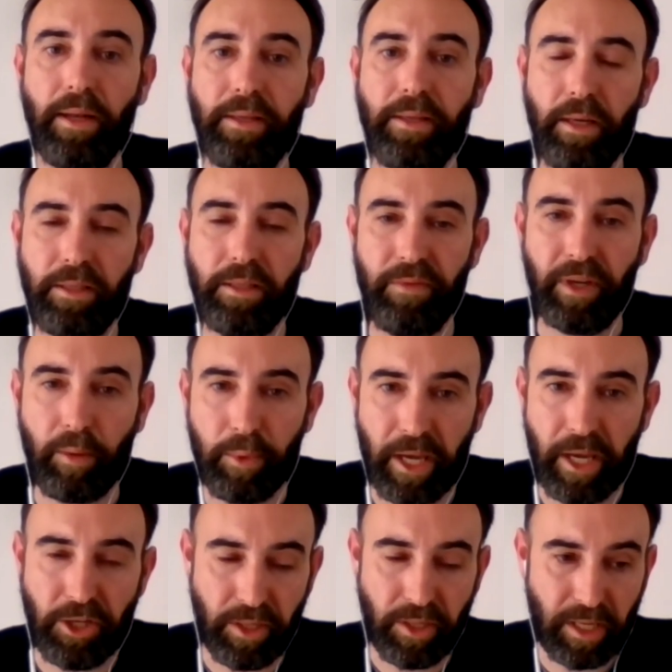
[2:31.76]
alternative
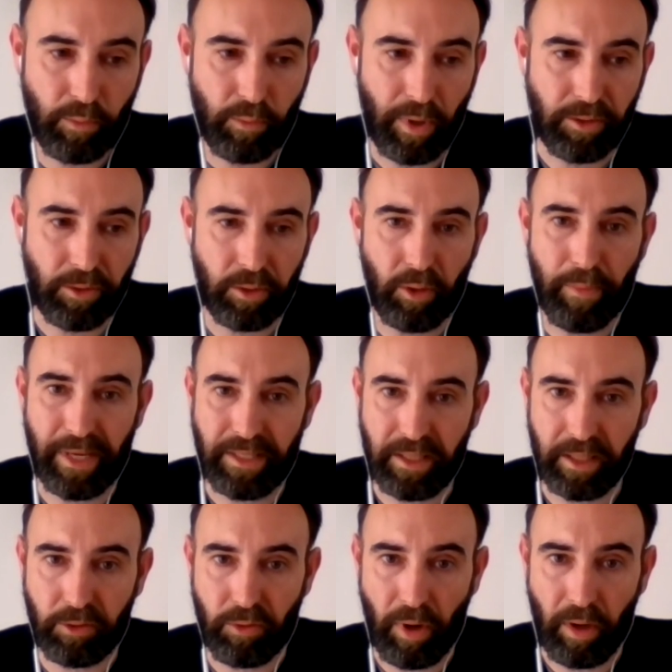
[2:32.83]
accommodations as well. So
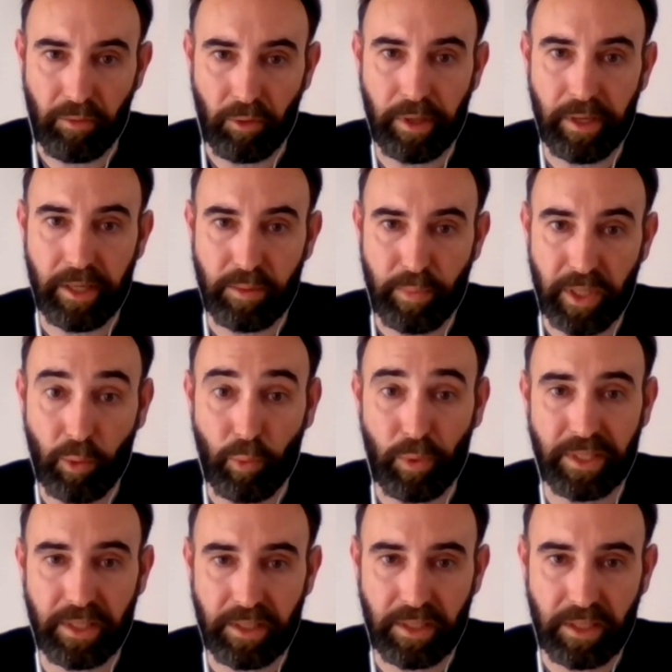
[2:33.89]
domestic travel is big. We
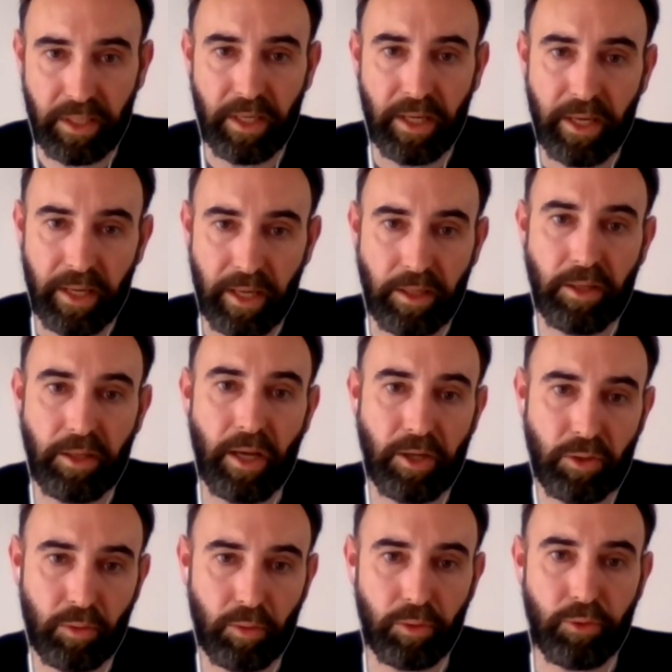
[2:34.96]
see
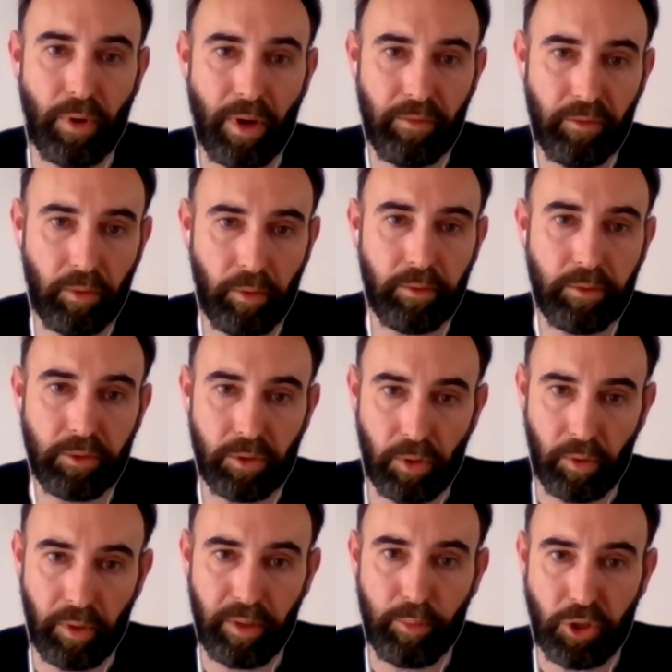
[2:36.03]
international travel
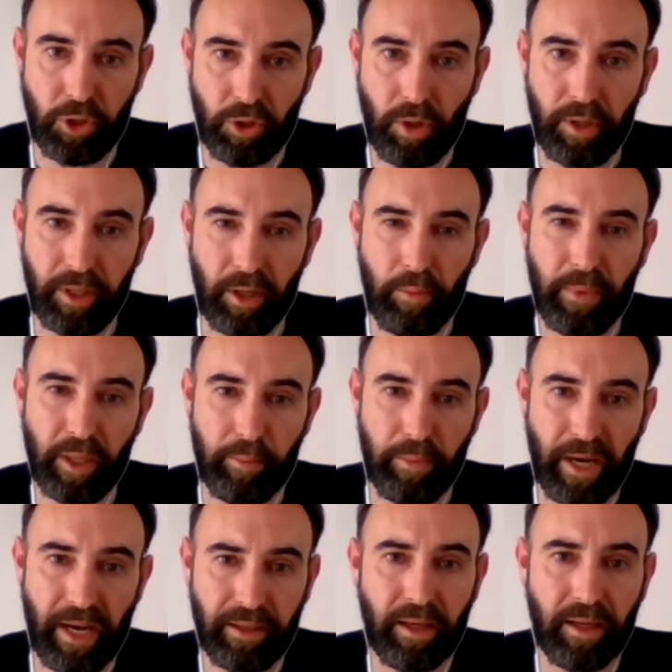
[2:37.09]
slowly but surely coming
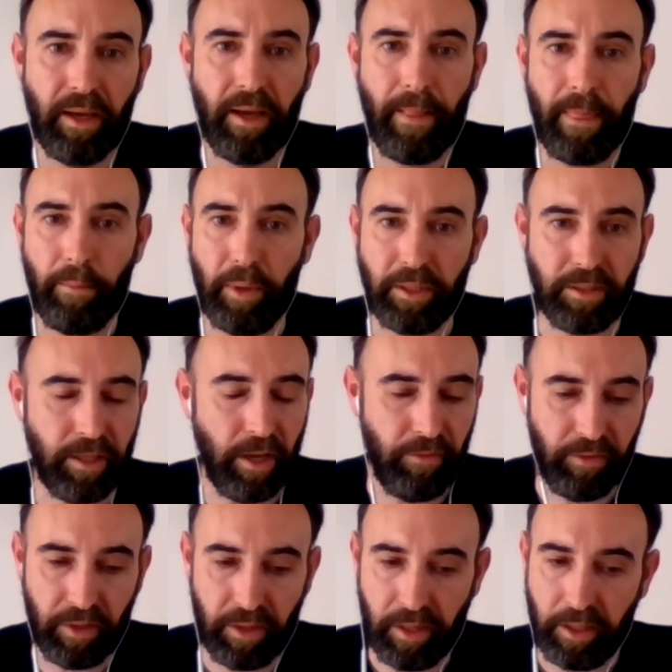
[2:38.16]
back, but
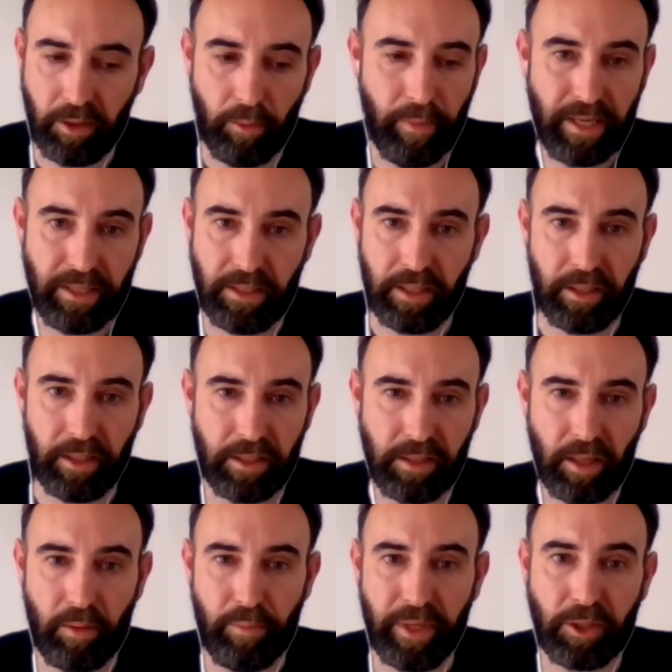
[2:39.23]
definitely domestic is
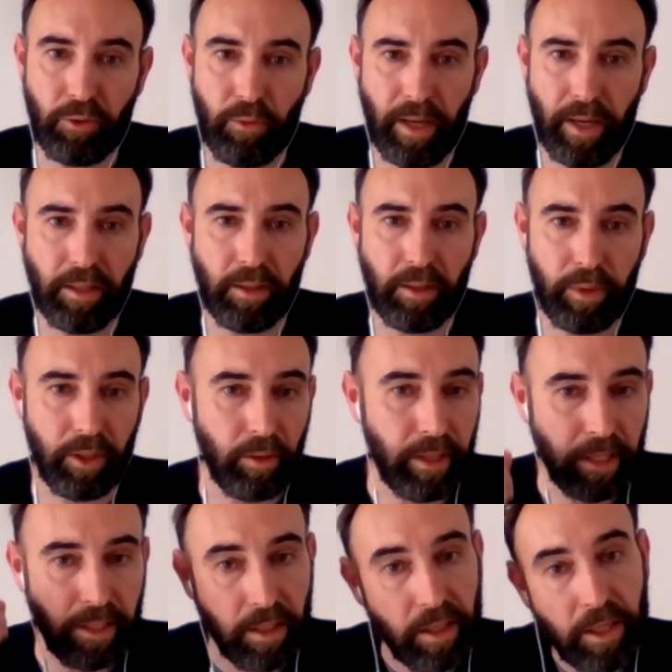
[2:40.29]
still a big trend. And we know
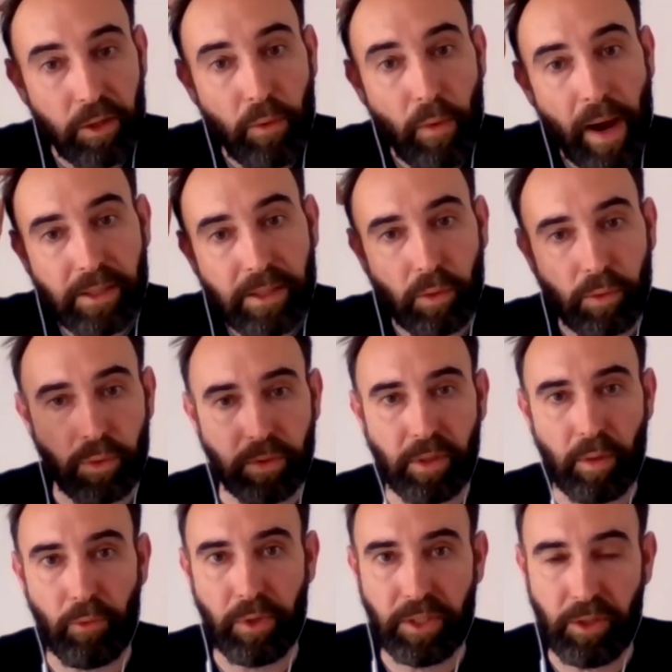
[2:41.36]
that in the US, also
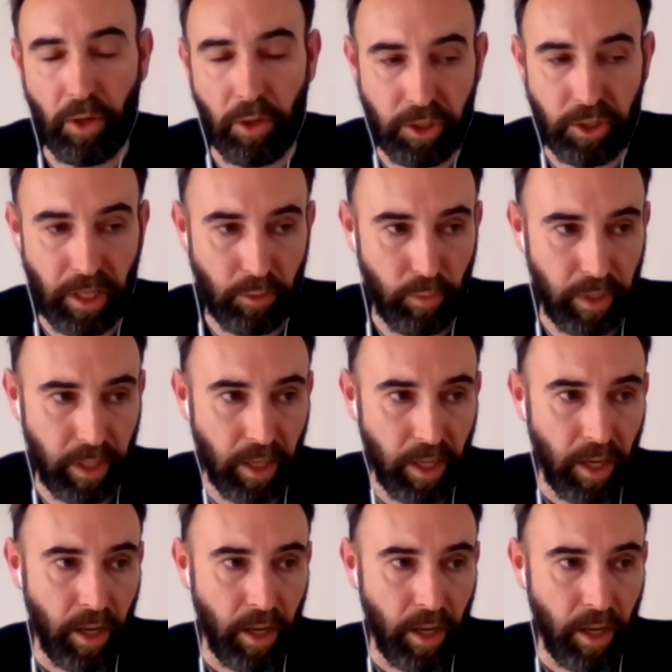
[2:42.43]
some research that we